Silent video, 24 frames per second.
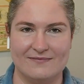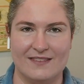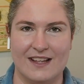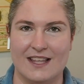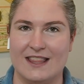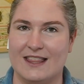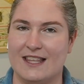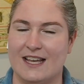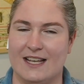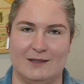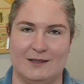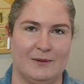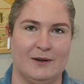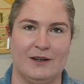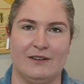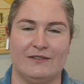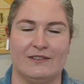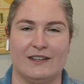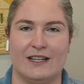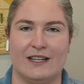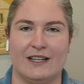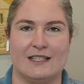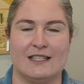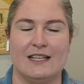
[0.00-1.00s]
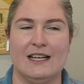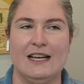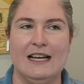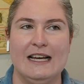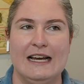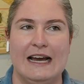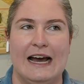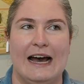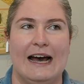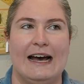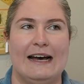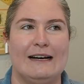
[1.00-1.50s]
That's perfect.
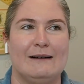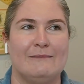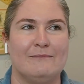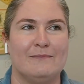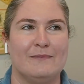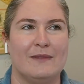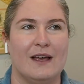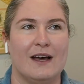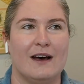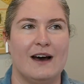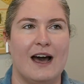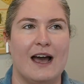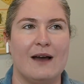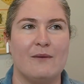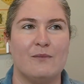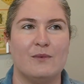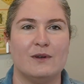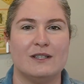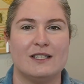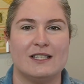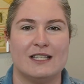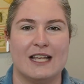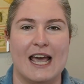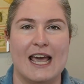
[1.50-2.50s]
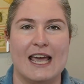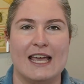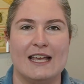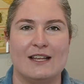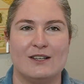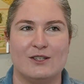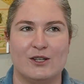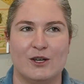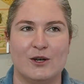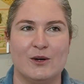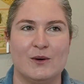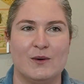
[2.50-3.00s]
I would say
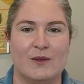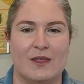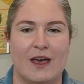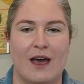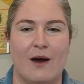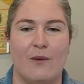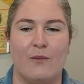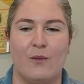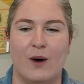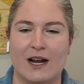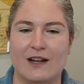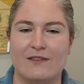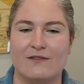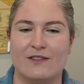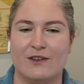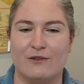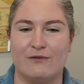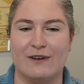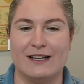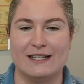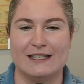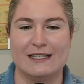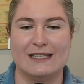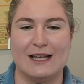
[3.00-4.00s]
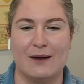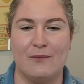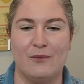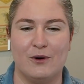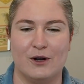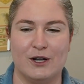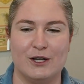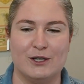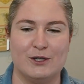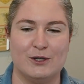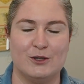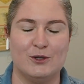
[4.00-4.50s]
too that one of the reasons I
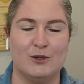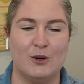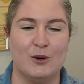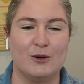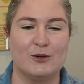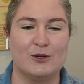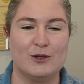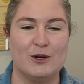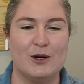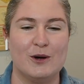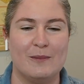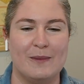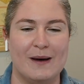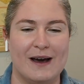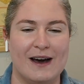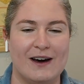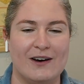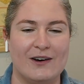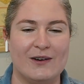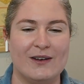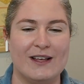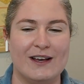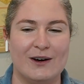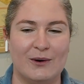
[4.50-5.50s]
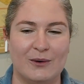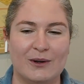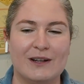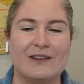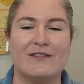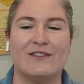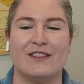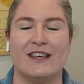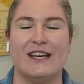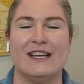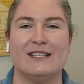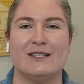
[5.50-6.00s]
wanted to talk to you about all
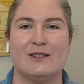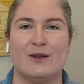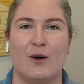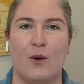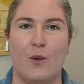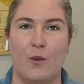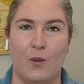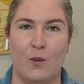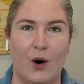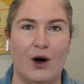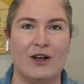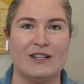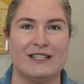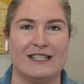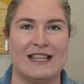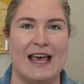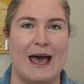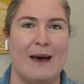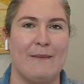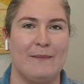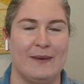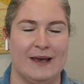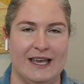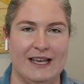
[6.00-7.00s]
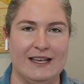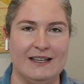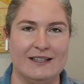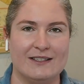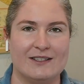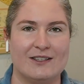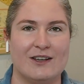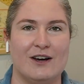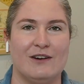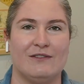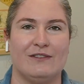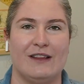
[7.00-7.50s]
of this was that
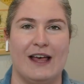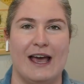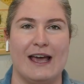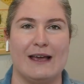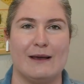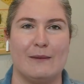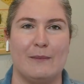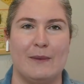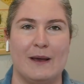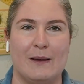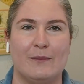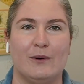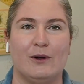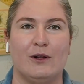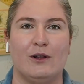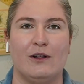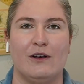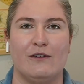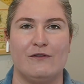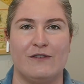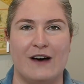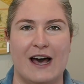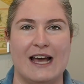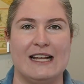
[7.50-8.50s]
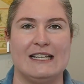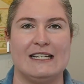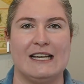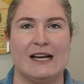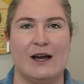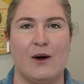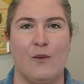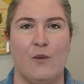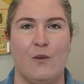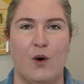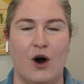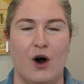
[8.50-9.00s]
piece of like people
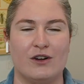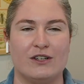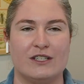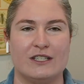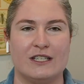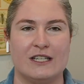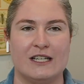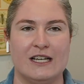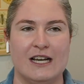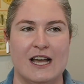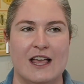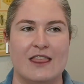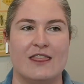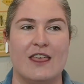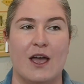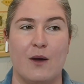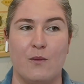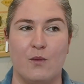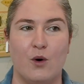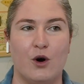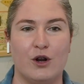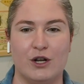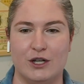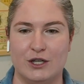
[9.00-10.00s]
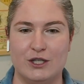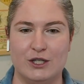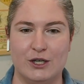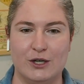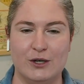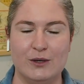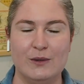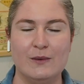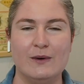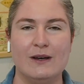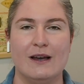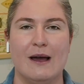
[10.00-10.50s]
finding what they want to
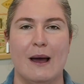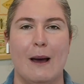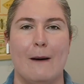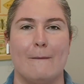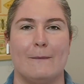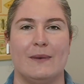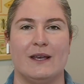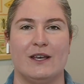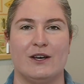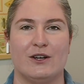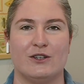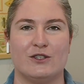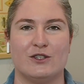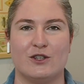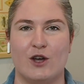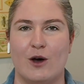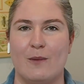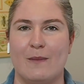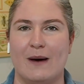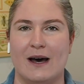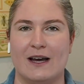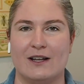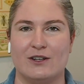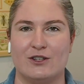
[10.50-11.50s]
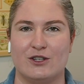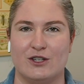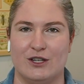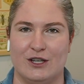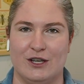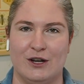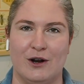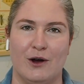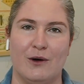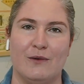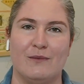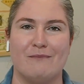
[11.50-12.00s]
do, because so much,
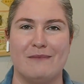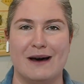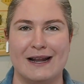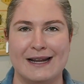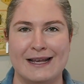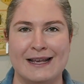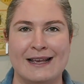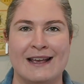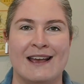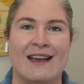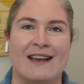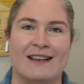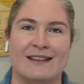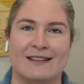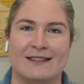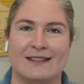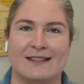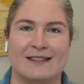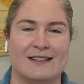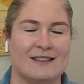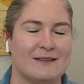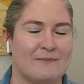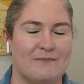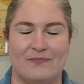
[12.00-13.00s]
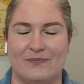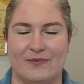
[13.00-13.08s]
money is